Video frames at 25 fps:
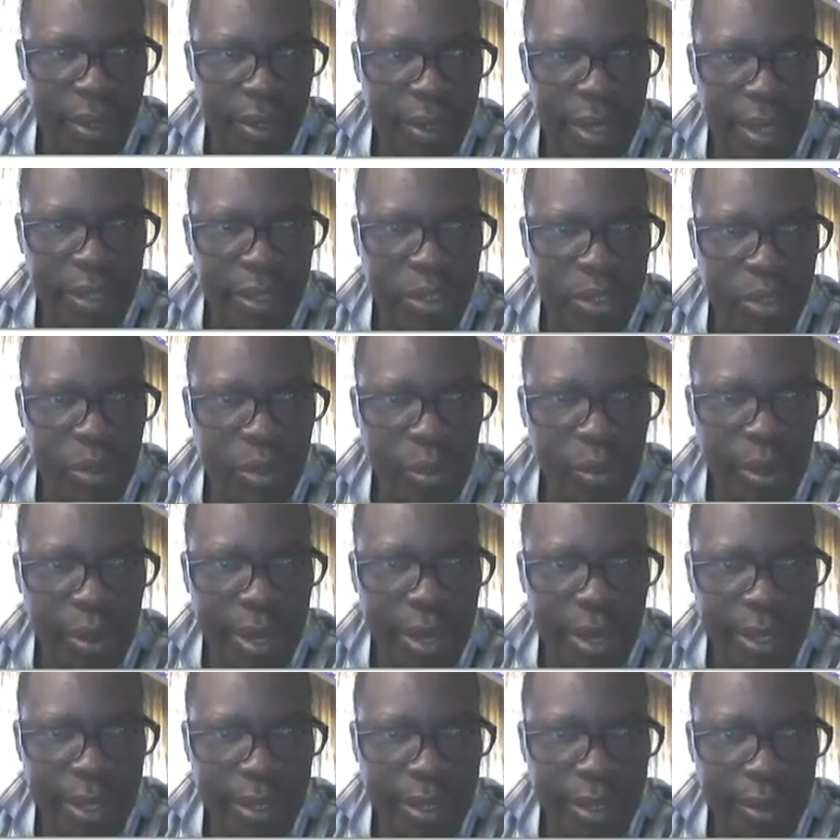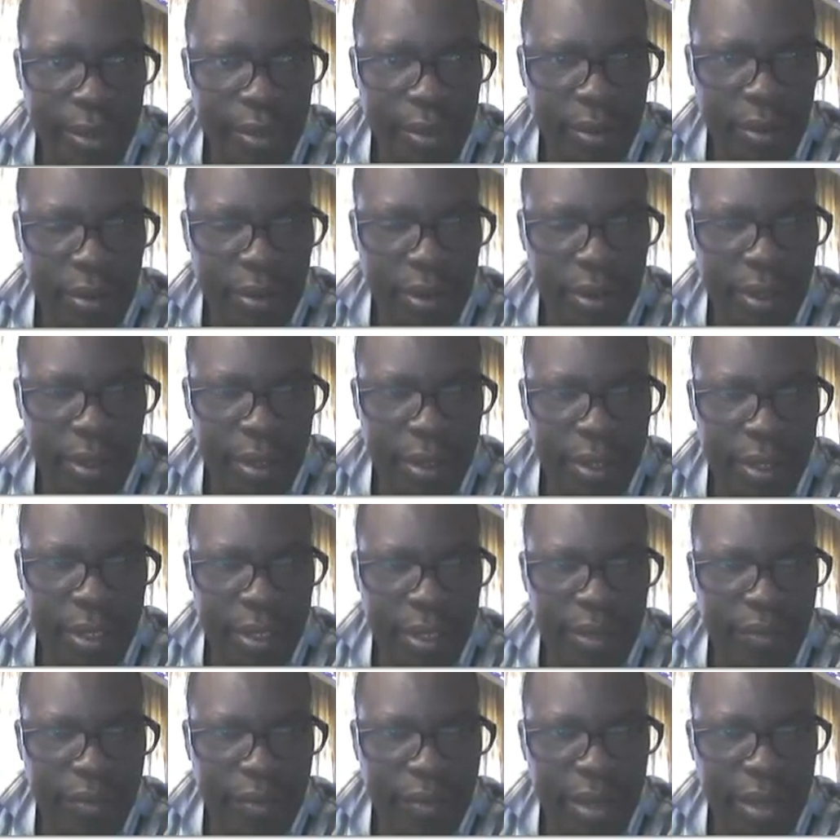x squared
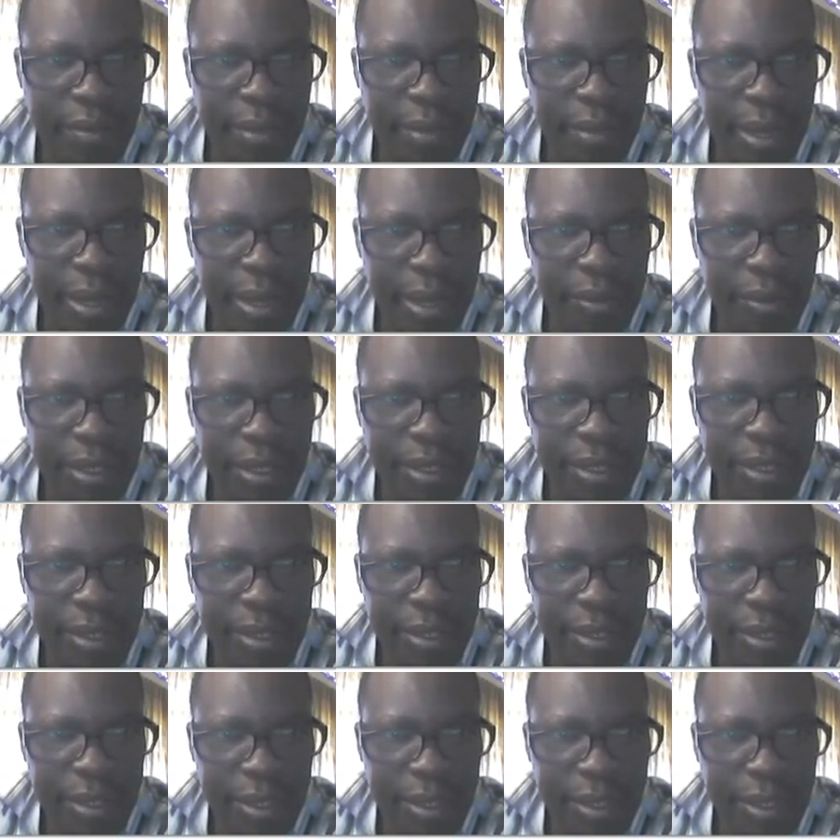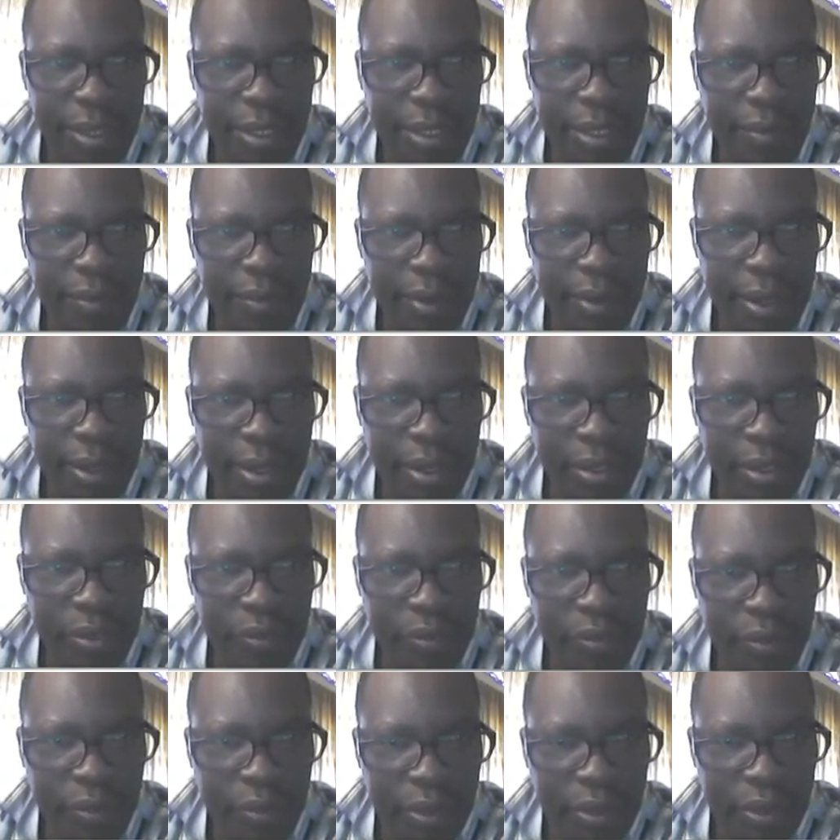divide by what?
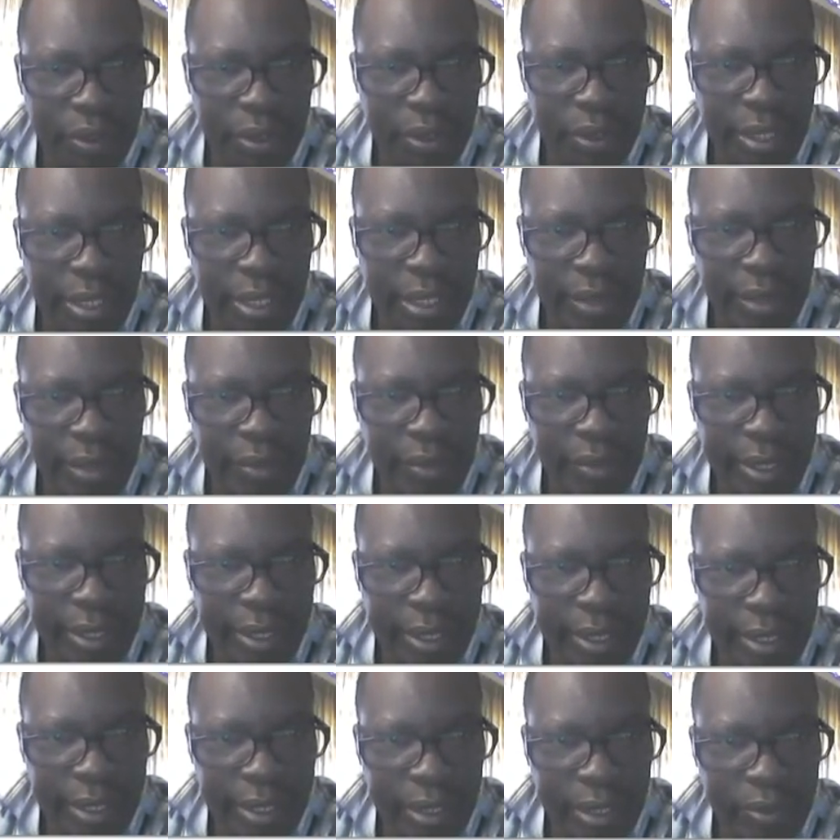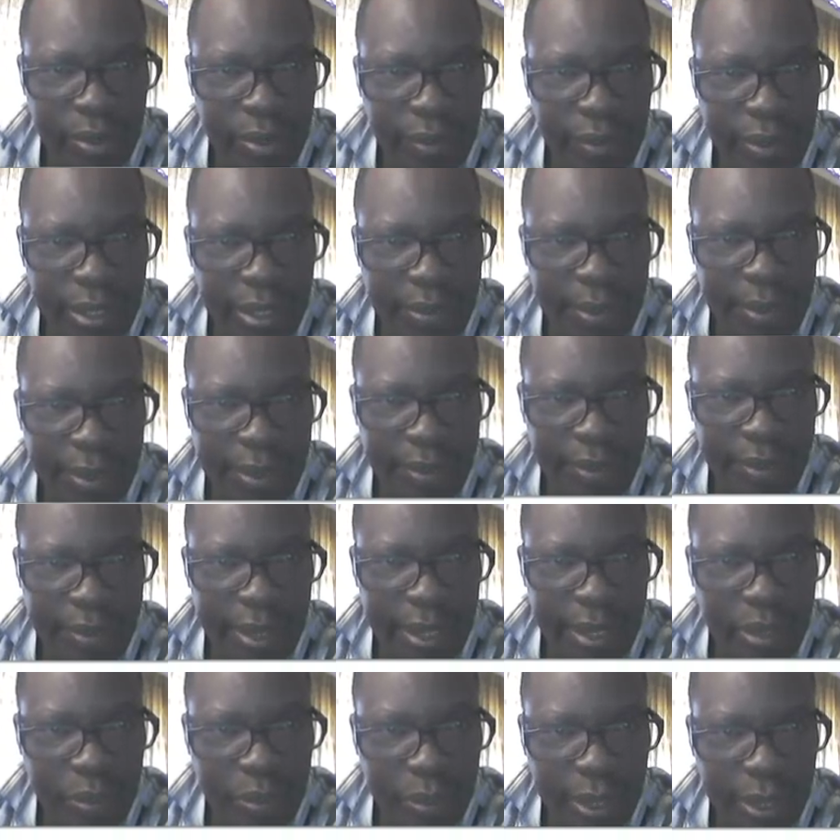So integrating this one with respect to
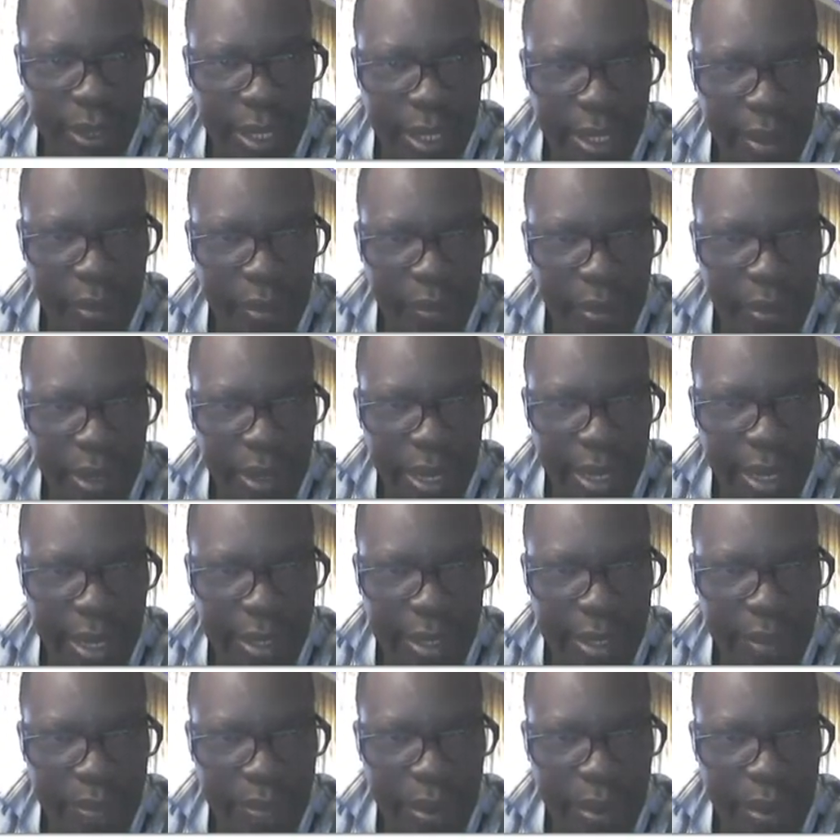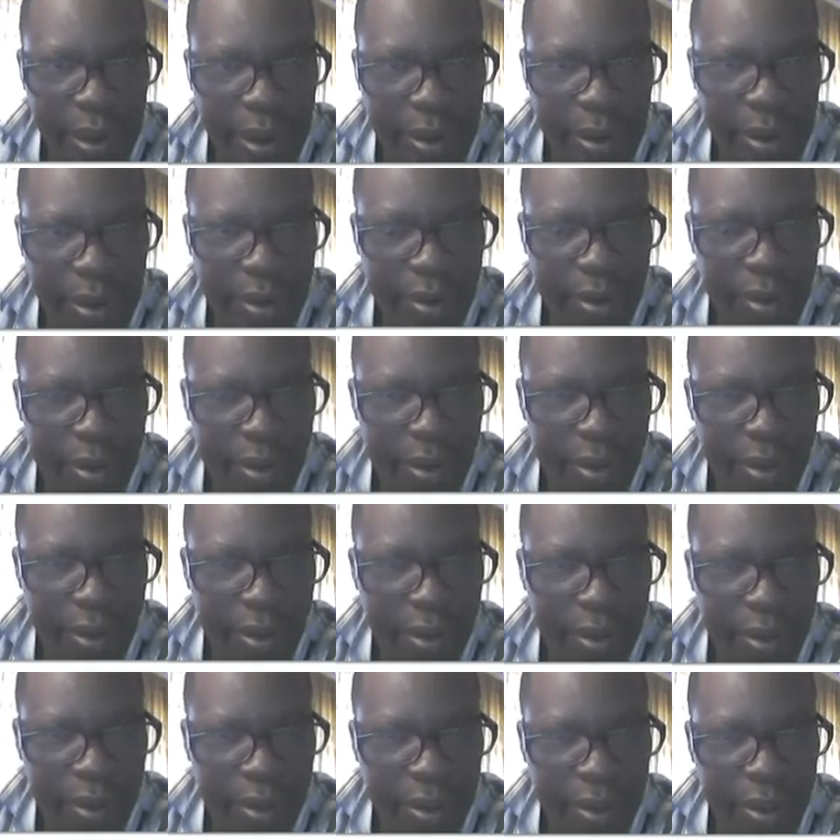x, we add the power
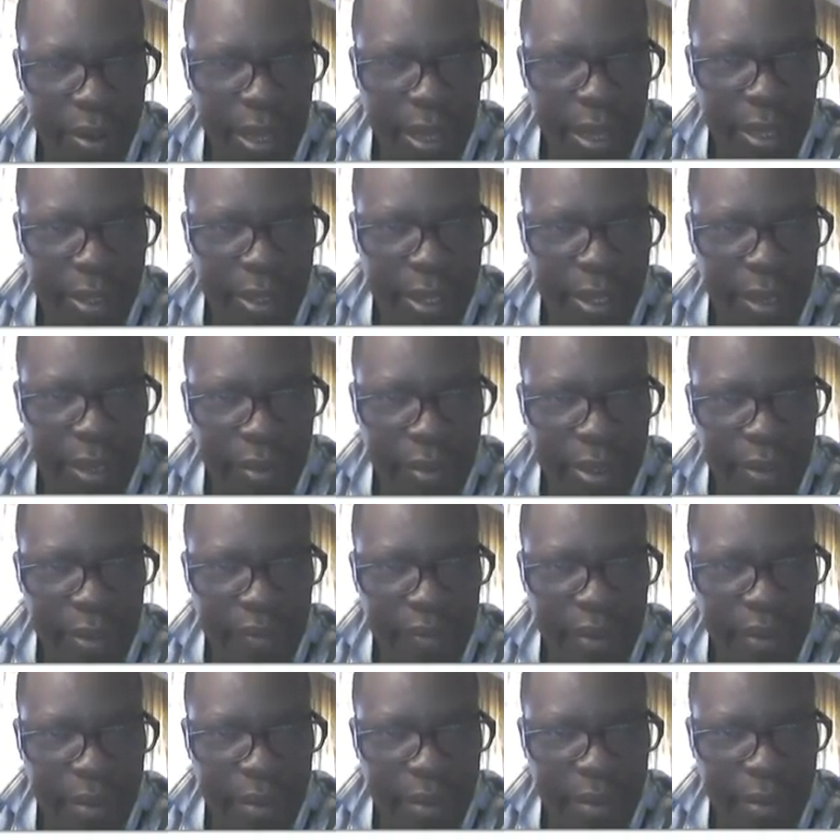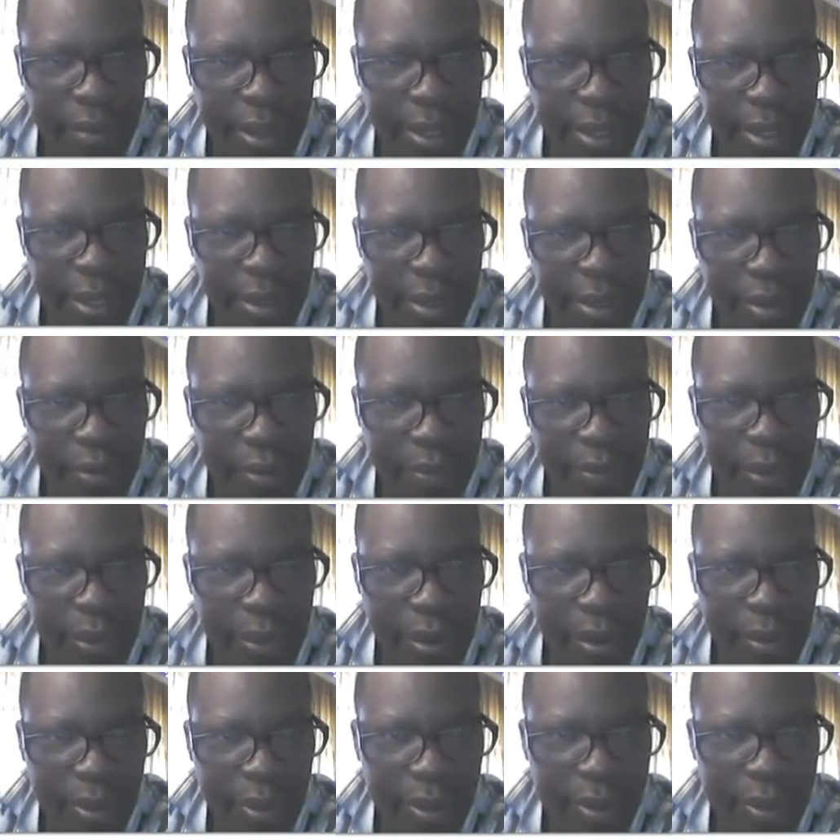and then we divide by the new
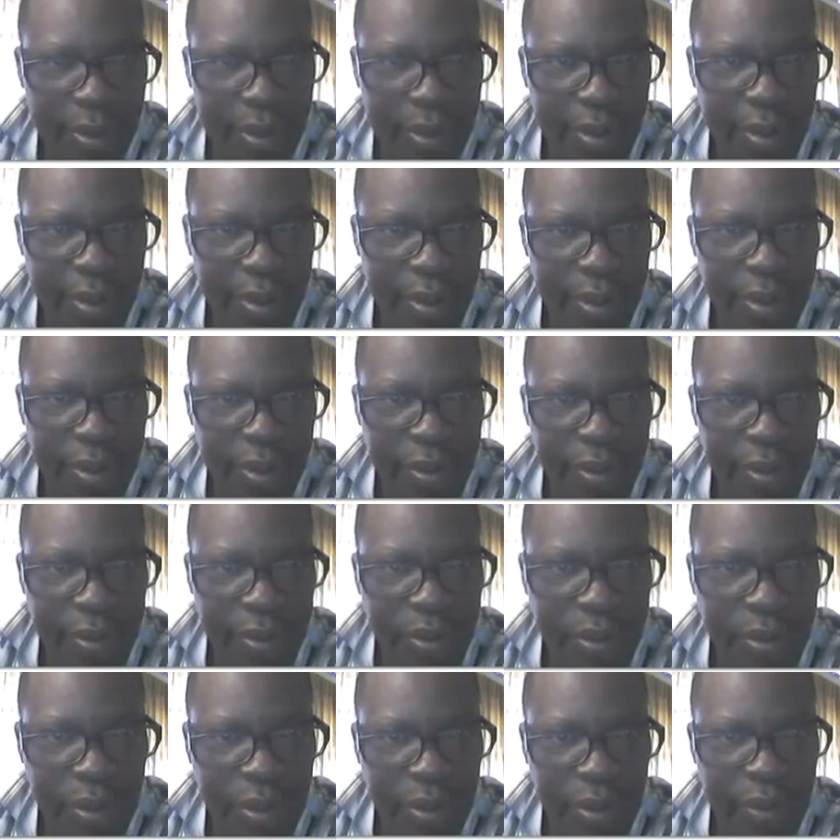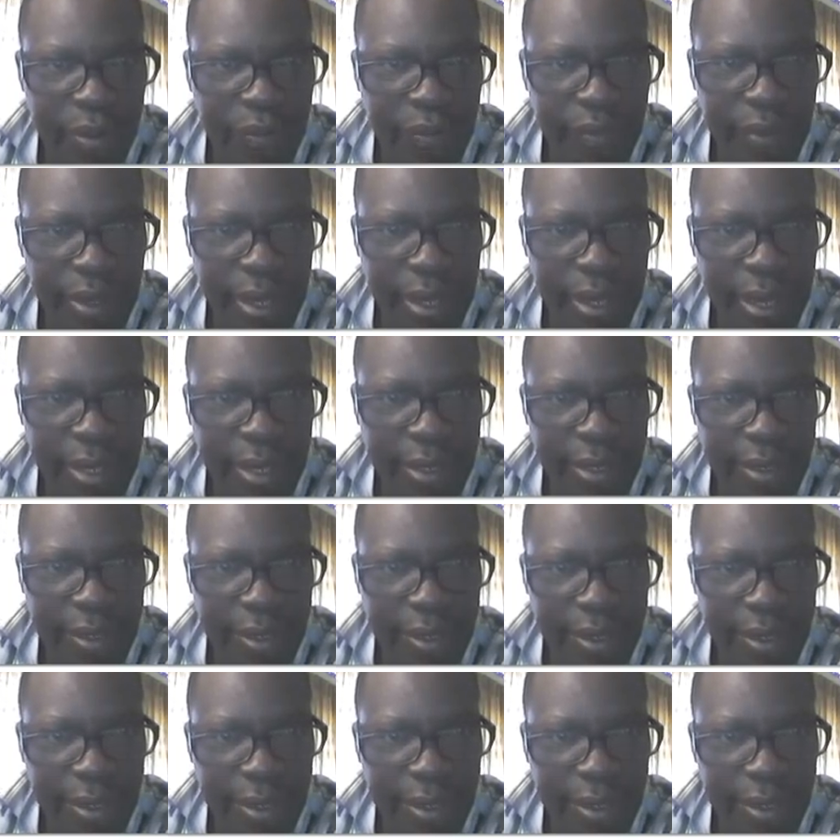power. So if we add